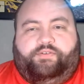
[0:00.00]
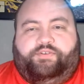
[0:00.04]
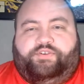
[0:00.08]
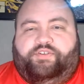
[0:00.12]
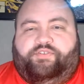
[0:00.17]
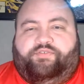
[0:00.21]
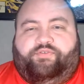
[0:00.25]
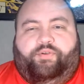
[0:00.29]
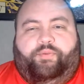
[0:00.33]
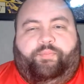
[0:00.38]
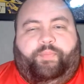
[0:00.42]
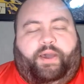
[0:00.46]

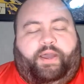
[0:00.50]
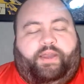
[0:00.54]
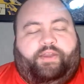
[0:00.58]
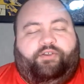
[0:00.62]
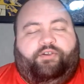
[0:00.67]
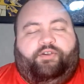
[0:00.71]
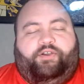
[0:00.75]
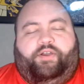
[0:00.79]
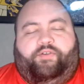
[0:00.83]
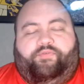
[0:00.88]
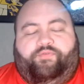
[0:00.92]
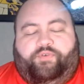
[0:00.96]
just a
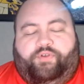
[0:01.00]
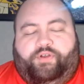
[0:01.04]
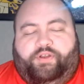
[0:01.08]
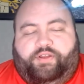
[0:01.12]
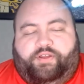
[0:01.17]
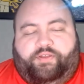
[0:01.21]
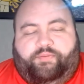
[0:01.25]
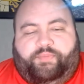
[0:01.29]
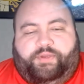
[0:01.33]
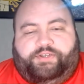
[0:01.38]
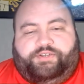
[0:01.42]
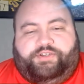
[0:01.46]
reminder I've
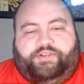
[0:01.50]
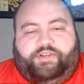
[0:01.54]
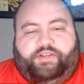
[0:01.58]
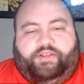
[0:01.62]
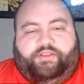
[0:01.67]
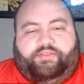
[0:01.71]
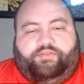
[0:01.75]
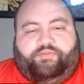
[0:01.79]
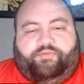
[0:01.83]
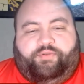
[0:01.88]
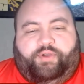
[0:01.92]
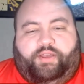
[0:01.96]
wanted to mention
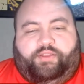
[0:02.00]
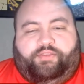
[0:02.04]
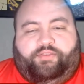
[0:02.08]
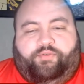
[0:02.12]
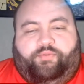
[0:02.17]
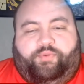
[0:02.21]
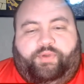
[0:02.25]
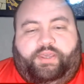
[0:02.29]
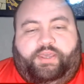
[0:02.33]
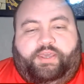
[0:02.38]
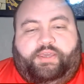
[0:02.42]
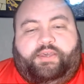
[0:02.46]
it throughout
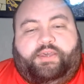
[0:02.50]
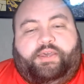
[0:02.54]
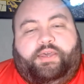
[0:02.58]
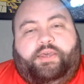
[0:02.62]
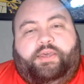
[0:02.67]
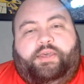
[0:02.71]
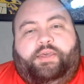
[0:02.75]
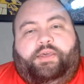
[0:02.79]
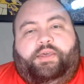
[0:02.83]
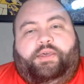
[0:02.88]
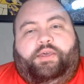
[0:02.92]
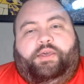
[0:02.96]
the week.
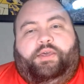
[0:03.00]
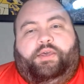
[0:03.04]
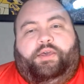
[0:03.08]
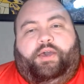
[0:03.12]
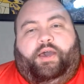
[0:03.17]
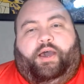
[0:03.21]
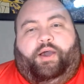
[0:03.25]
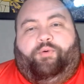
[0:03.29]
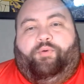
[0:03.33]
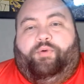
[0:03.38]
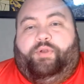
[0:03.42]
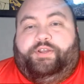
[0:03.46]

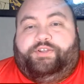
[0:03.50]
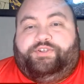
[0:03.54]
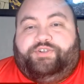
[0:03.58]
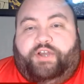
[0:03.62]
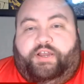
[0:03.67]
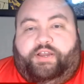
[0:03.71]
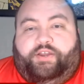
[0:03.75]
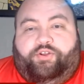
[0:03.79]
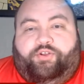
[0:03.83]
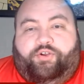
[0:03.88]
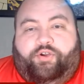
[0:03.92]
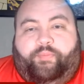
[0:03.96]
I want to
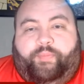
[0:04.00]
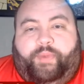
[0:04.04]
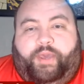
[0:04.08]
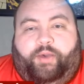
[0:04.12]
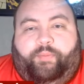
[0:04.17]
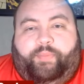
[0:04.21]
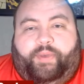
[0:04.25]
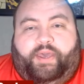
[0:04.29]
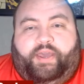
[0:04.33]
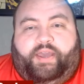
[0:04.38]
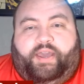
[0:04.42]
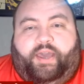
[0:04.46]
try to do a
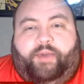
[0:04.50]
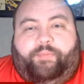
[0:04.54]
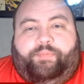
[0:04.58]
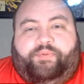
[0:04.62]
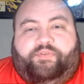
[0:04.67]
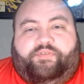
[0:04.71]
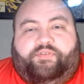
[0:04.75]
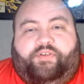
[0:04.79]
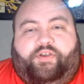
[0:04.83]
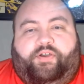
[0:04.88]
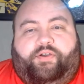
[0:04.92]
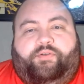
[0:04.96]
mailbag
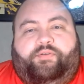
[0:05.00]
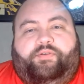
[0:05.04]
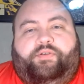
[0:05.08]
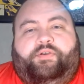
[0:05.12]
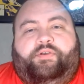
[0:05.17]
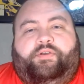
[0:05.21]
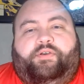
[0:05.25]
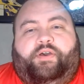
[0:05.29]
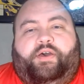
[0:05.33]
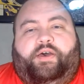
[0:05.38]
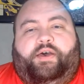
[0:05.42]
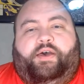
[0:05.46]
episode.
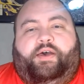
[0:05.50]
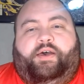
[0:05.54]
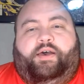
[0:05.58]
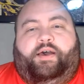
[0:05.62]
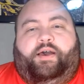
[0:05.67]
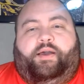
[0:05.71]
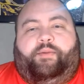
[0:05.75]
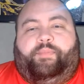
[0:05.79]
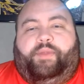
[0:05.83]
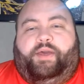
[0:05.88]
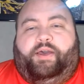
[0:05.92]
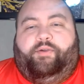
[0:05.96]
Uh,
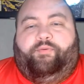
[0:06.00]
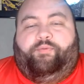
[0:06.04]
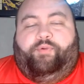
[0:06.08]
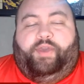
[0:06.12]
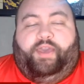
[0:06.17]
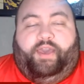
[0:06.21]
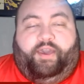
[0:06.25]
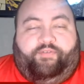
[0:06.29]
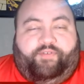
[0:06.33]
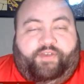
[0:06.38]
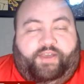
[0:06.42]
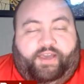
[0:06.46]
I'm not.
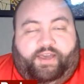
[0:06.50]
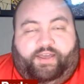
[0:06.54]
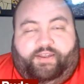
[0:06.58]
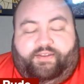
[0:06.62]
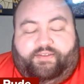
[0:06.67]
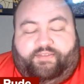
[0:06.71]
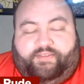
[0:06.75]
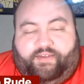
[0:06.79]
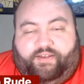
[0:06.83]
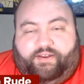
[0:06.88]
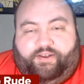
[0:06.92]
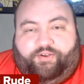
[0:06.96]
We haven't
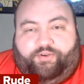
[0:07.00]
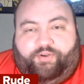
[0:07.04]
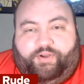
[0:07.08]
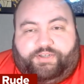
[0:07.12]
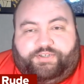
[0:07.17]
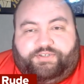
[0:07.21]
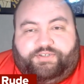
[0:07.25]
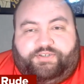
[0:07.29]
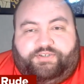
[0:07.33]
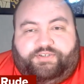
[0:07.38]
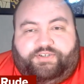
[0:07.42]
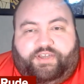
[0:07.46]
gotten a ton of
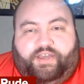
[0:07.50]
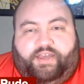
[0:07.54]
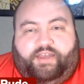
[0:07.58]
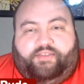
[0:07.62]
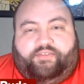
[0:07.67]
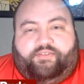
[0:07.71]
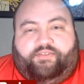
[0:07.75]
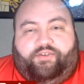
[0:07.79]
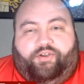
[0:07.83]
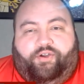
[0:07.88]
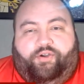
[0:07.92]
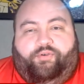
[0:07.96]
questions
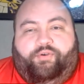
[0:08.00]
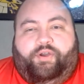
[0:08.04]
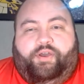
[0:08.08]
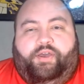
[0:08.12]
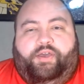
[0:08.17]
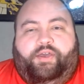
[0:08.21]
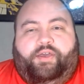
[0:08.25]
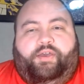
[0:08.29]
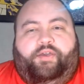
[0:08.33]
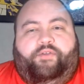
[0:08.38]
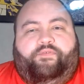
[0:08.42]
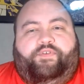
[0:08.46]
yet, so
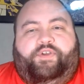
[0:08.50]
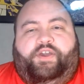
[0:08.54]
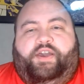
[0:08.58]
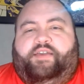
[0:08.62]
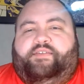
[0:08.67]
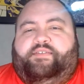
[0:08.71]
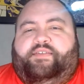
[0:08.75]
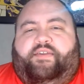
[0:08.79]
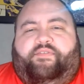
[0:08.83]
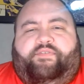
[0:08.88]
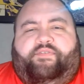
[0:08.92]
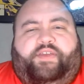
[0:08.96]
if you
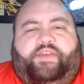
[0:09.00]
guys